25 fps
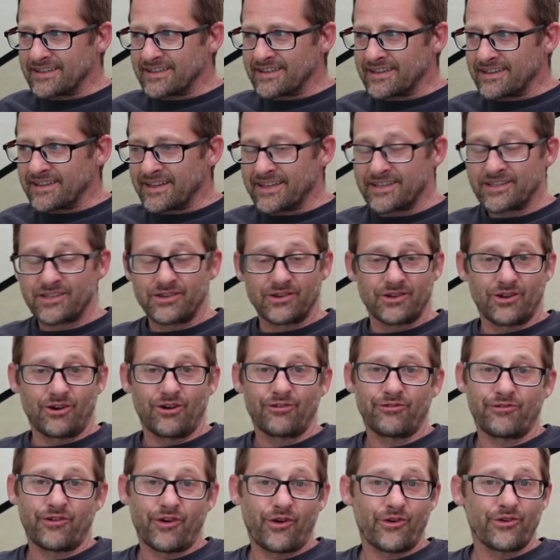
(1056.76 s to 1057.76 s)
and they do a lot
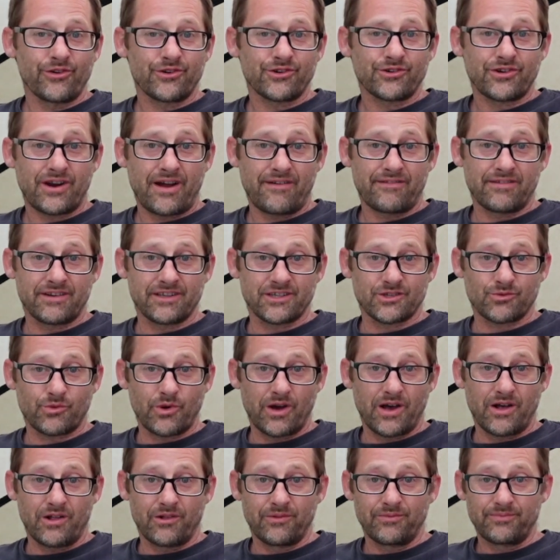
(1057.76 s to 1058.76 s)
of foreign travel as
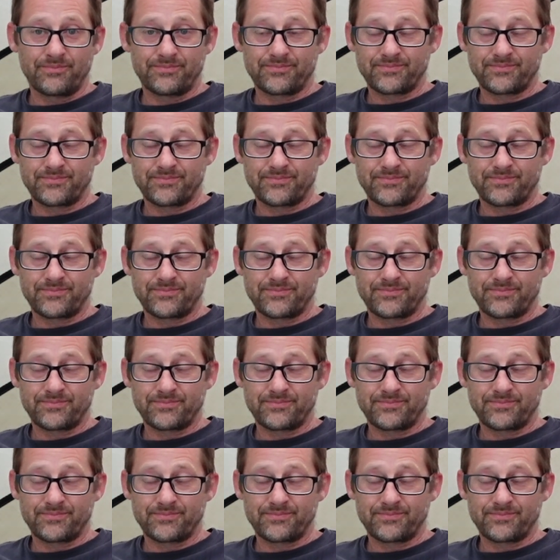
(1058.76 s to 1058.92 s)
well.